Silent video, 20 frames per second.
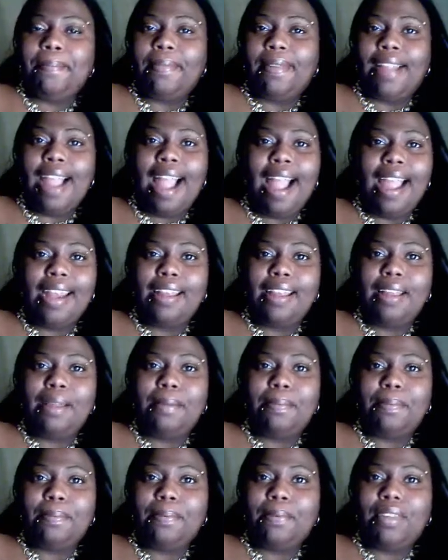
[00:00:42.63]
got
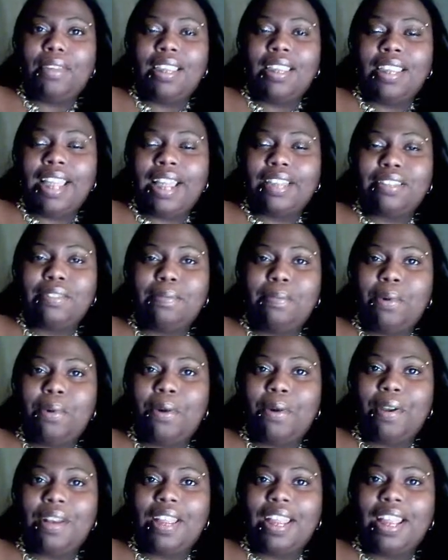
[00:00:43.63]
up the next
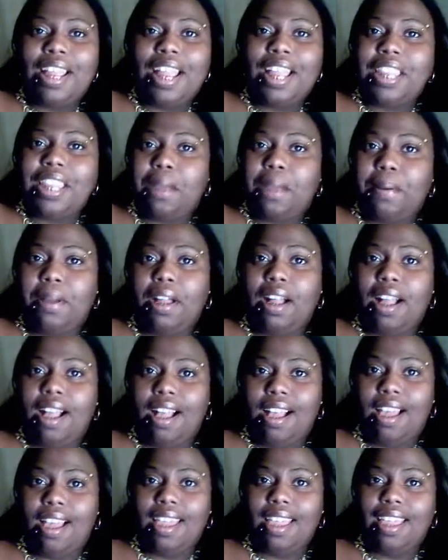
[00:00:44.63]
morning, and they were
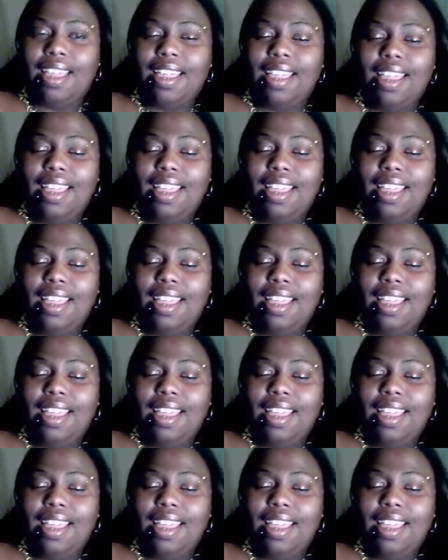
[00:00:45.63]
gone.